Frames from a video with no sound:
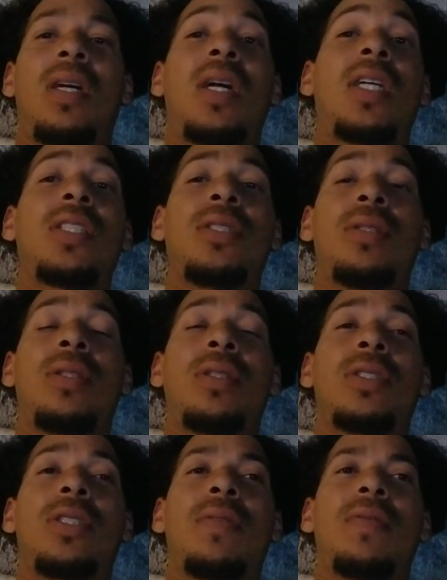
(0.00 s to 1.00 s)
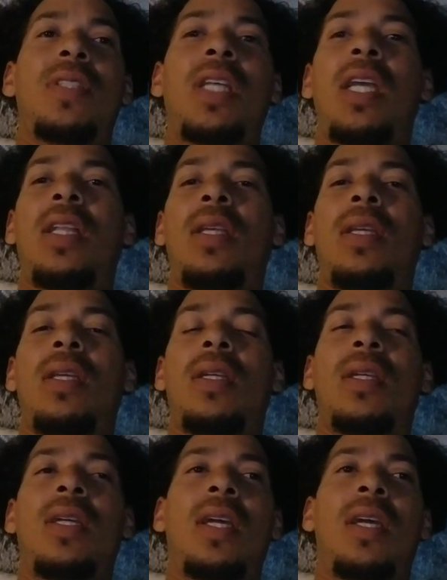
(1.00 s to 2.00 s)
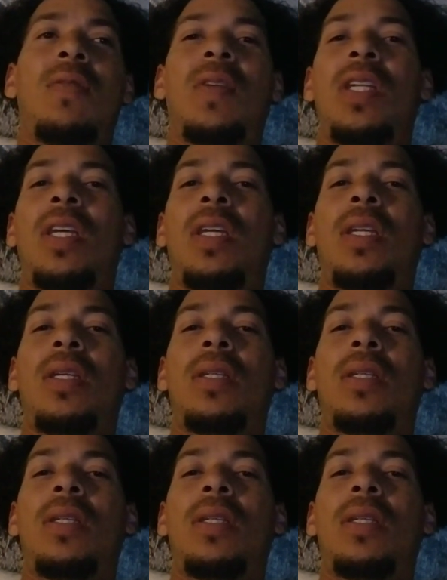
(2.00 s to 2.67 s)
I still learn stuff daily, every day.